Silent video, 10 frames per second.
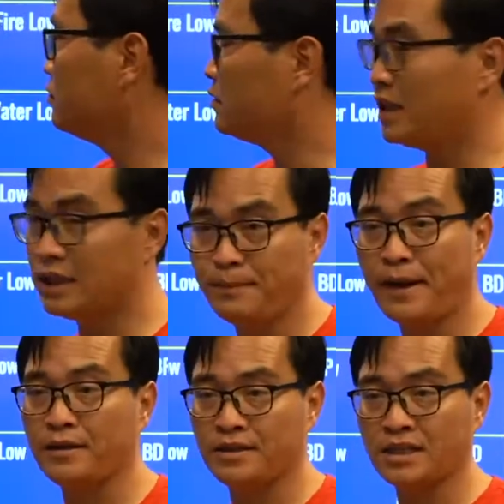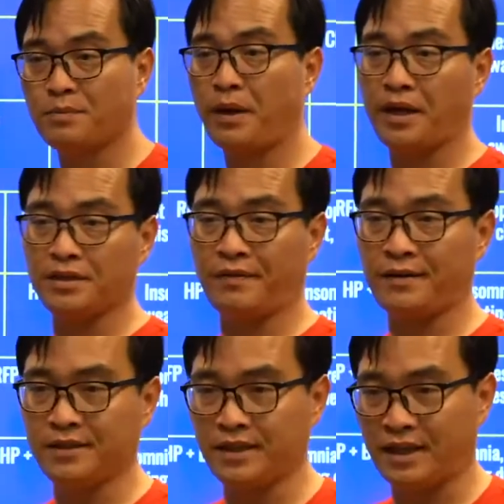chest pain is very
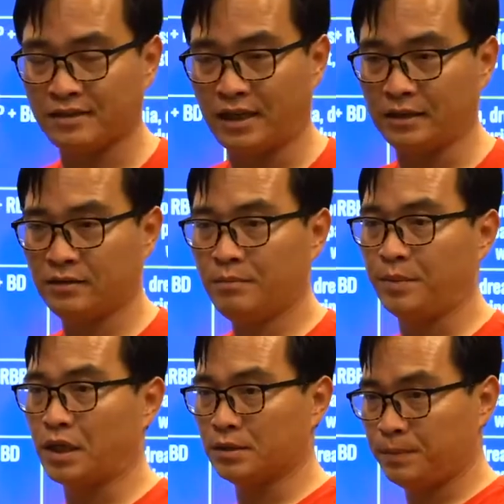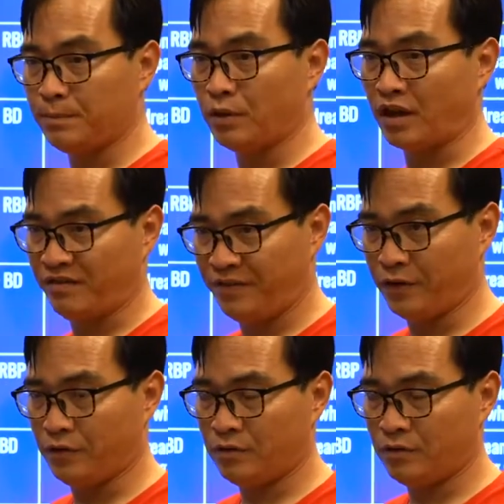easy to understand because people can feel.